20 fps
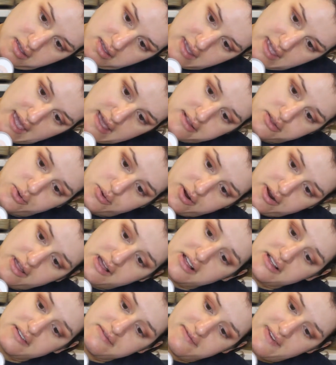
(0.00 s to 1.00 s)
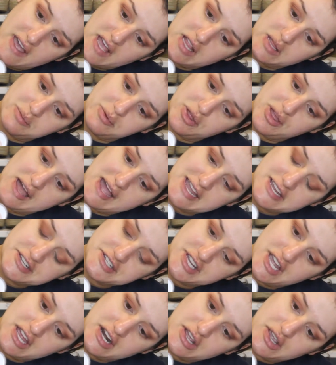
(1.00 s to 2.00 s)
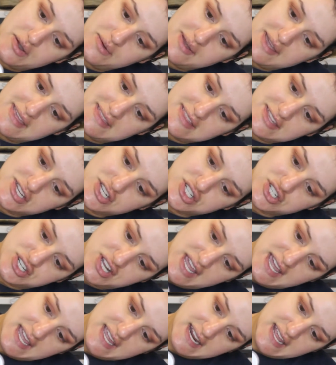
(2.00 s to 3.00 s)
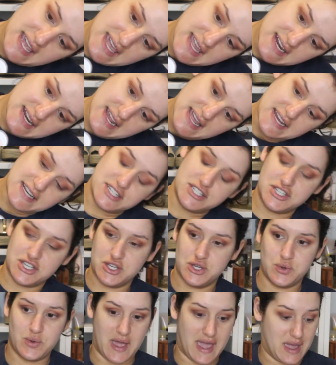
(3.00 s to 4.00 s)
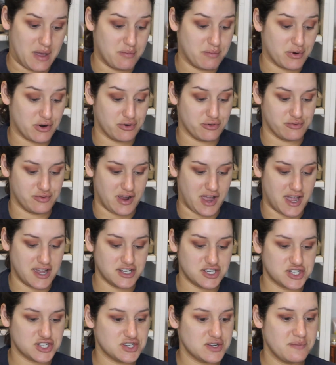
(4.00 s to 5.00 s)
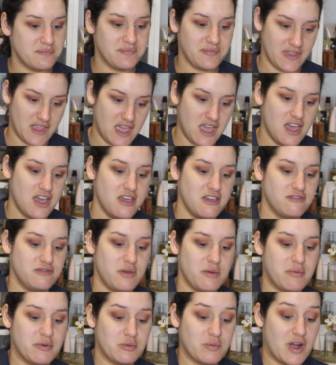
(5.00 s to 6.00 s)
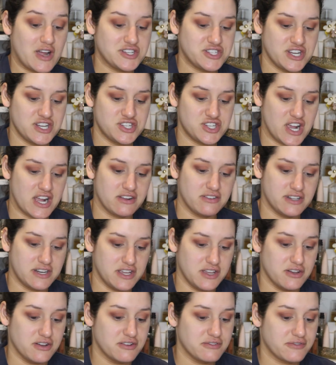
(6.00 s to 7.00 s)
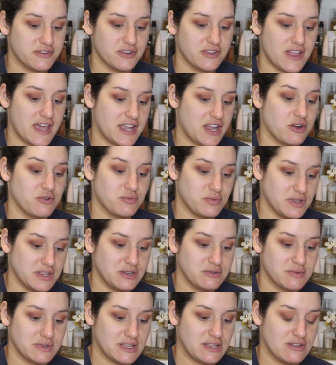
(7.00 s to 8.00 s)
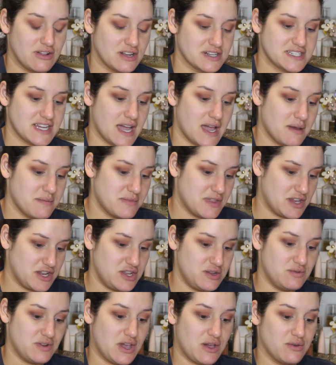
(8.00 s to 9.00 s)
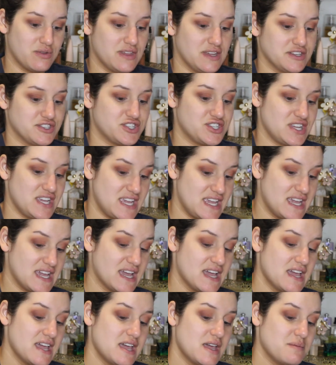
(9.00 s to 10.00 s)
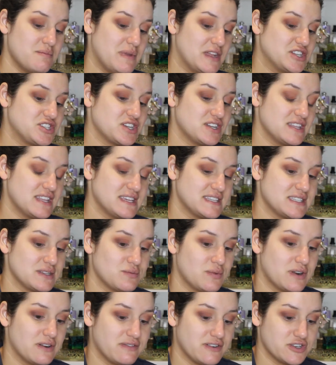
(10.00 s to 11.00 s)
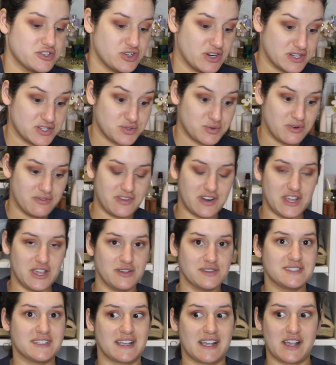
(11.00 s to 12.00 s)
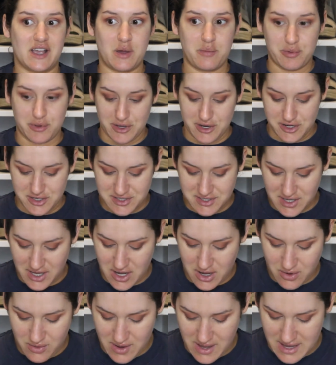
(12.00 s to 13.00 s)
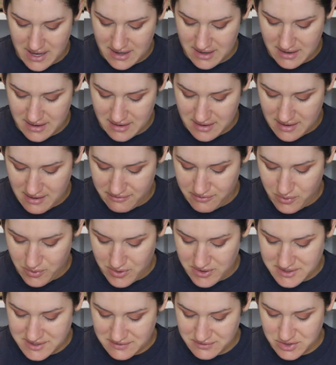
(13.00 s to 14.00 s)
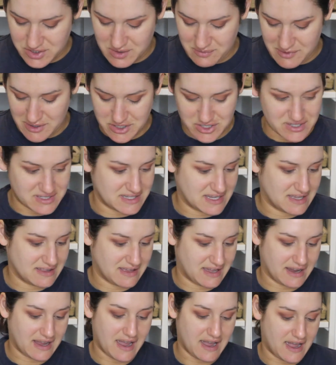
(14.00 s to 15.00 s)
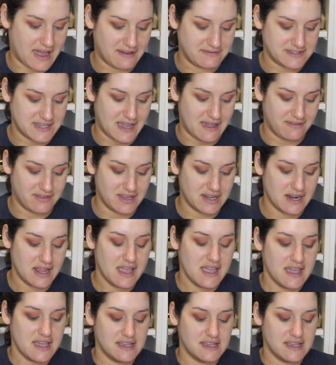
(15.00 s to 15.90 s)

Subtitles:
Yeah, L'Oreal Infallible Eyeshadow in the shade 892 Amber Rush. If you've been watching Jaclyn Hill for like a really long time, then you know that she mentioned this in one of her drugstore videos like a couple of years ago, and of course if she mentions it, like I have to have it.